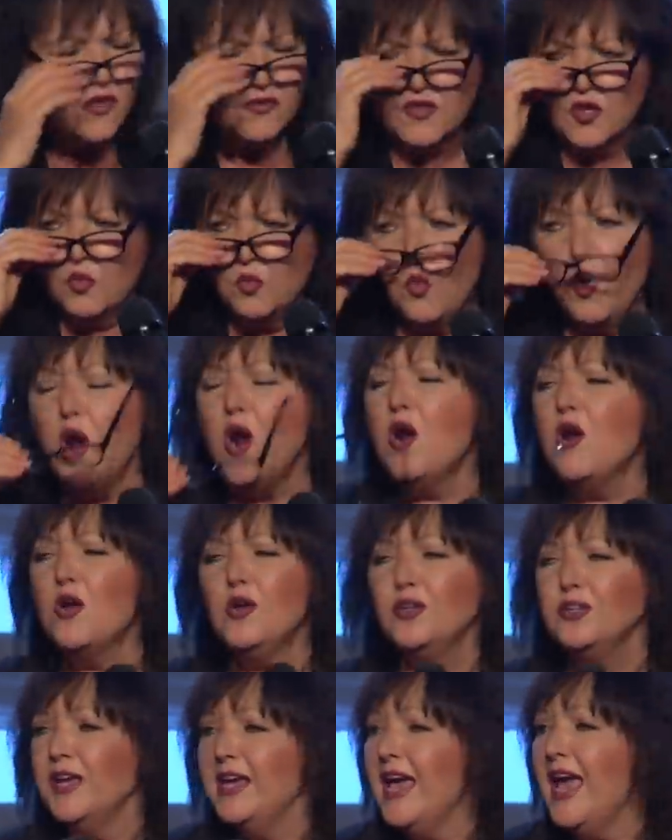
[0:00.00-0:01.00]
The
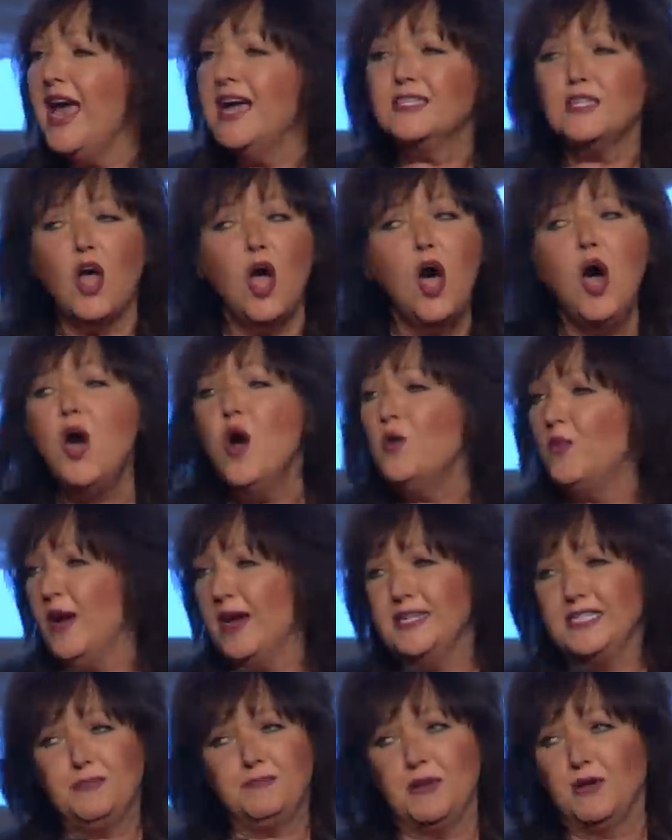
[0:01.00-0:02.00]
world has
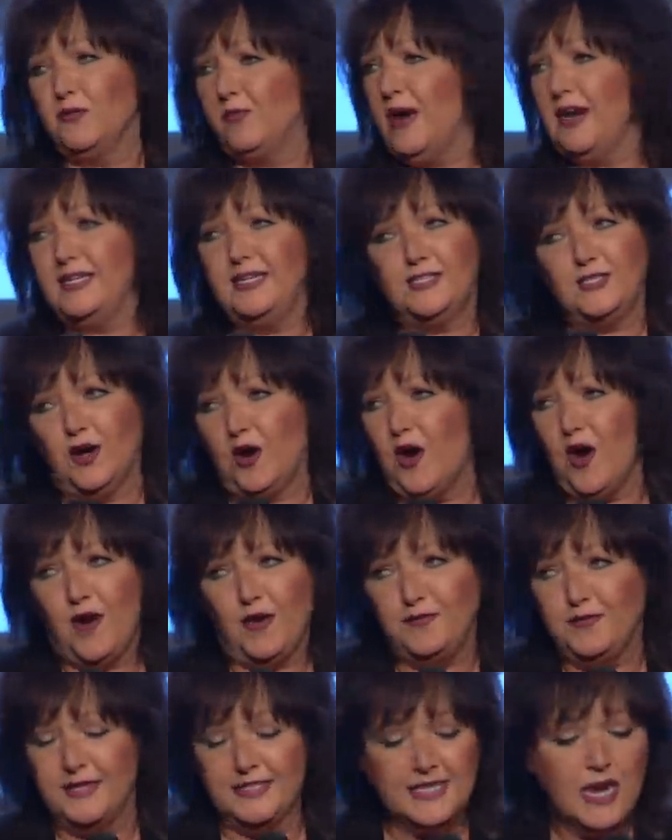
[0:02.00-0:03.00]
always been ready to
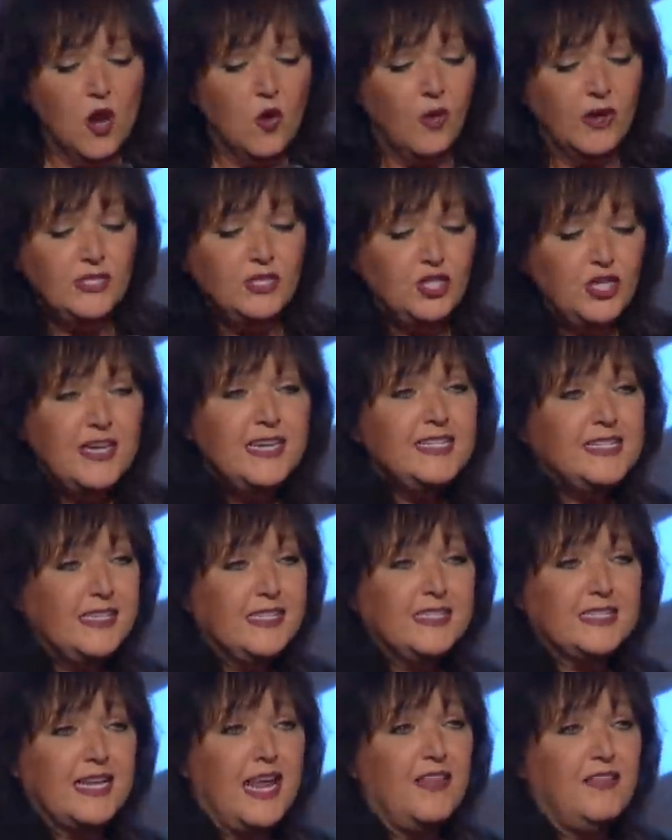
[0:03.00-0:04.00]
harvest. When
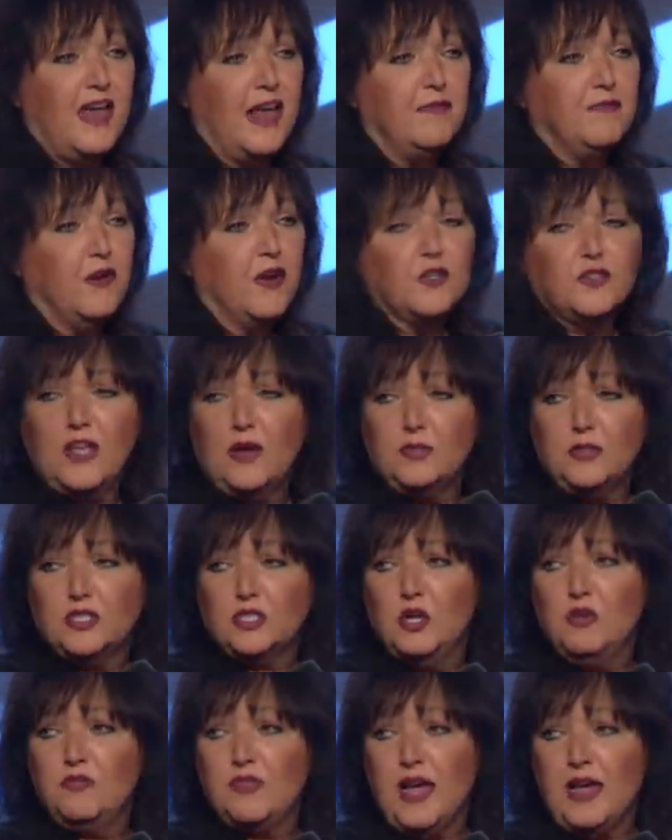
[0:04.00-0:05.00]
Jesus said that verse, that was
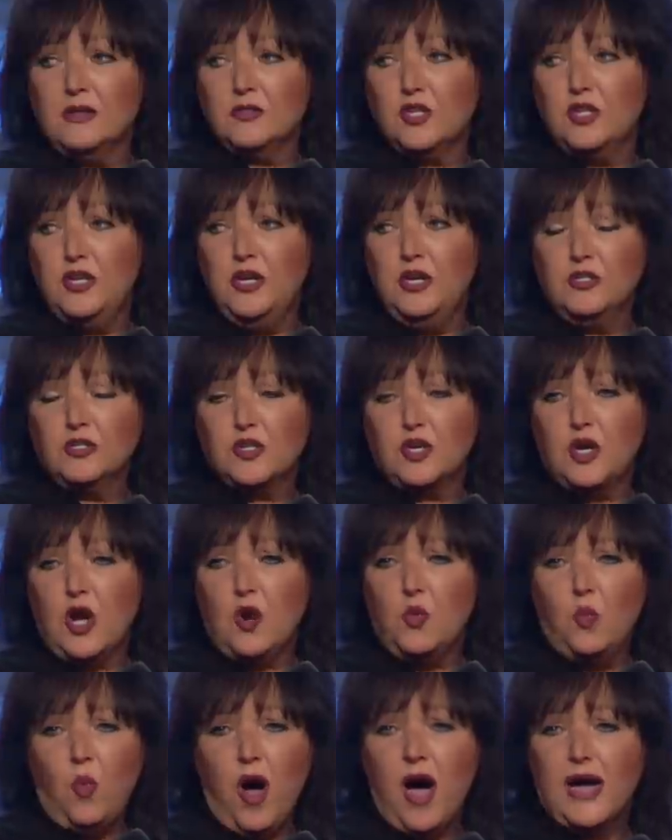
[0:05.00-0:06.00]
2,000 years ago.
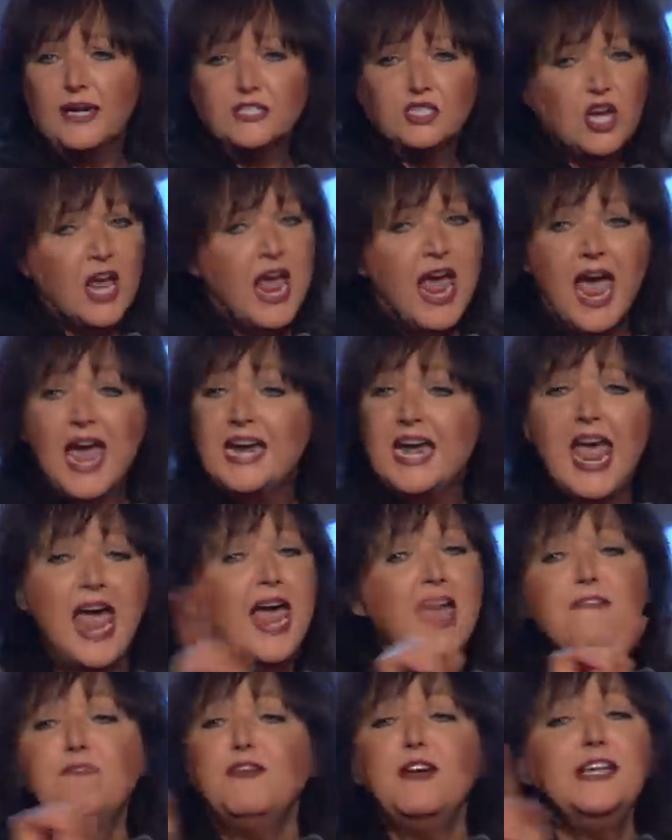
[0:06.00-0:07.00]
Watch. And
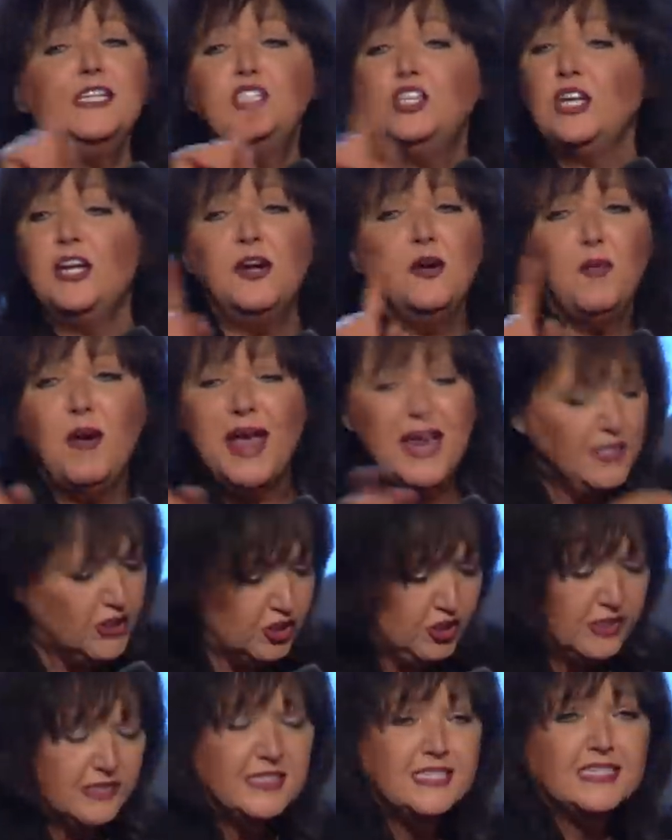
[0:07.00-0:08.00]
every
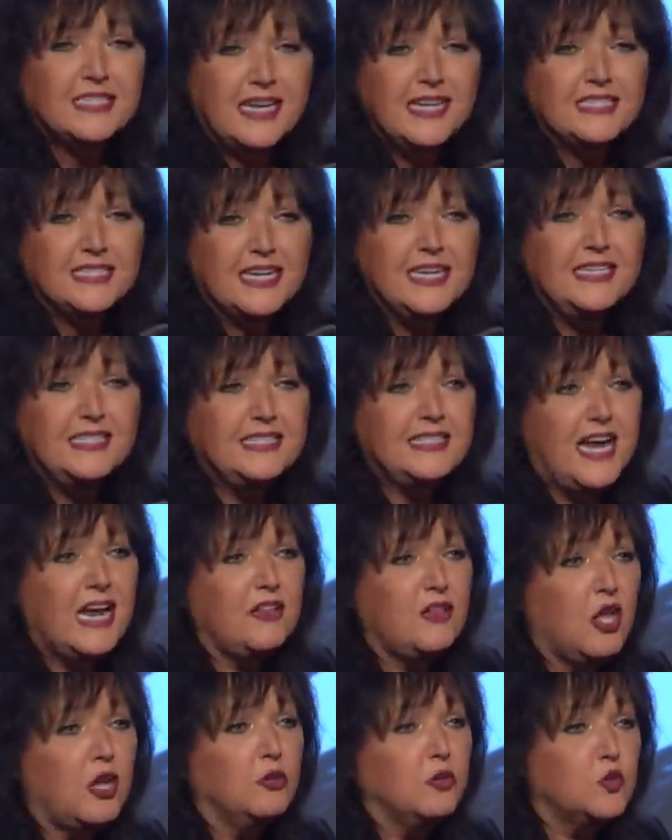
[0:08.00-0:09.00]
generation since he said
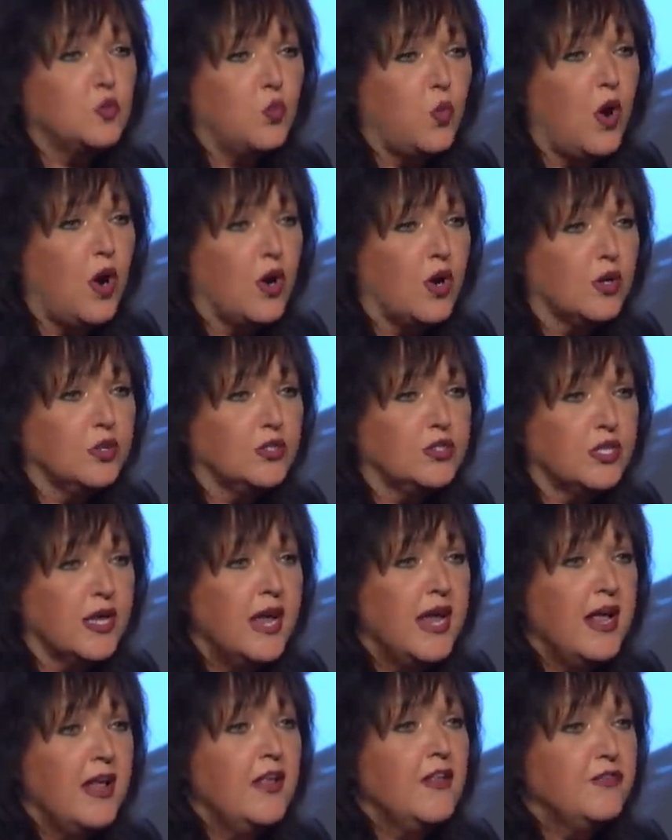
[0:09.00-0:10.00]
those words,
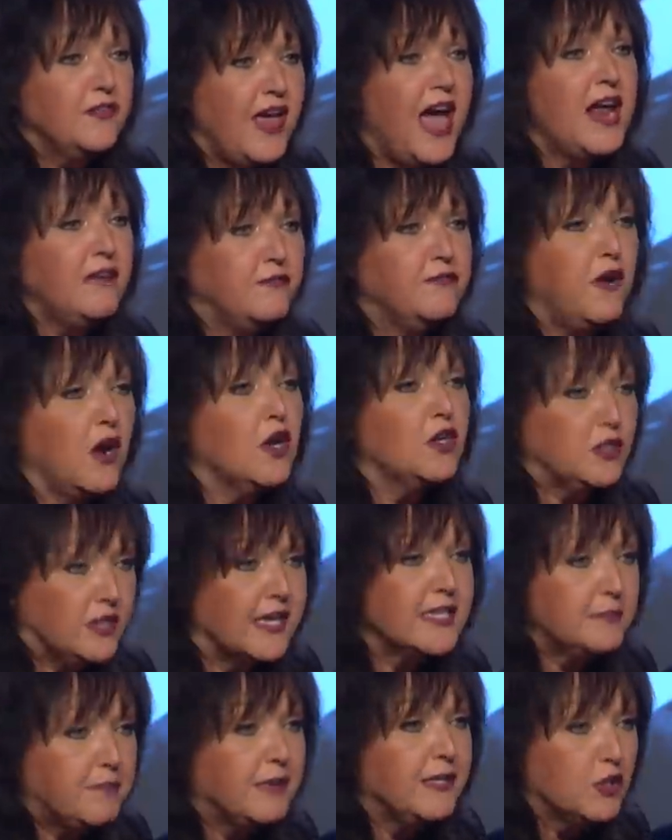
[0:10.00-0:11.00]
that verse
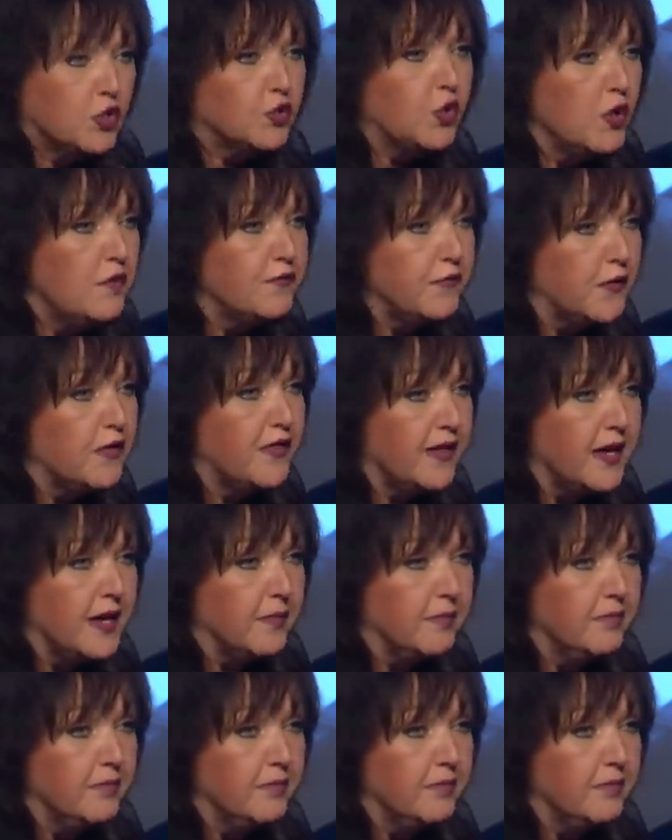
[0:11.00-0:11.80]
has been true for them.